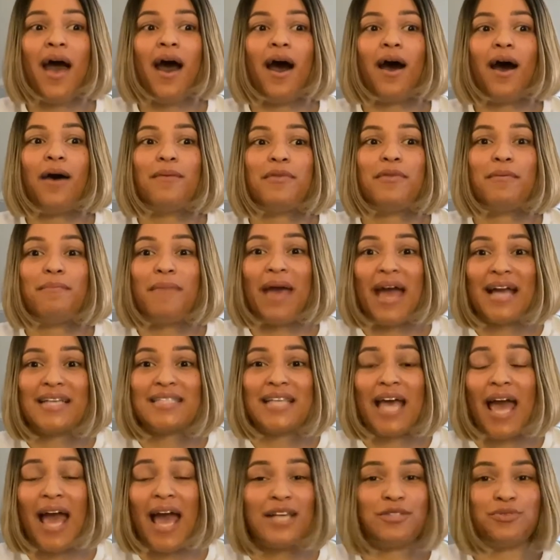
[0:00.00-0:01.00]
The Max
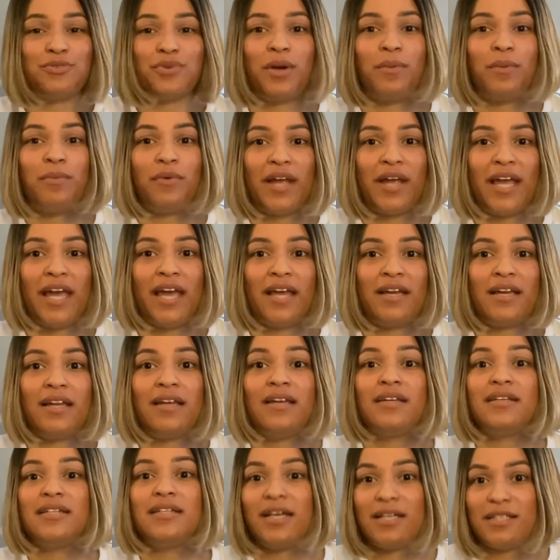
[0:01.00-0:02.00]
Azria
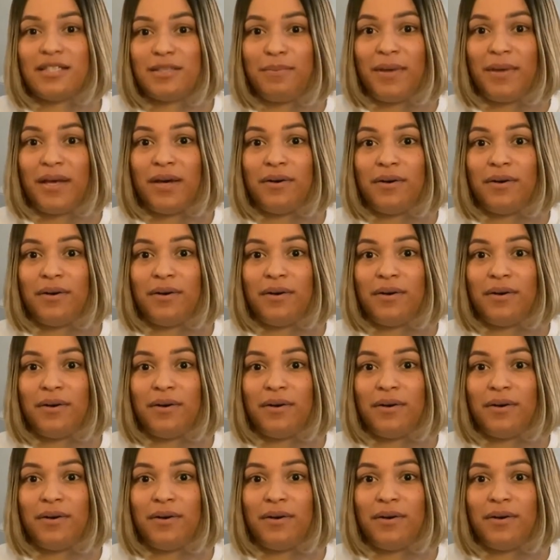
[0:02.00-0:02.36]
brand does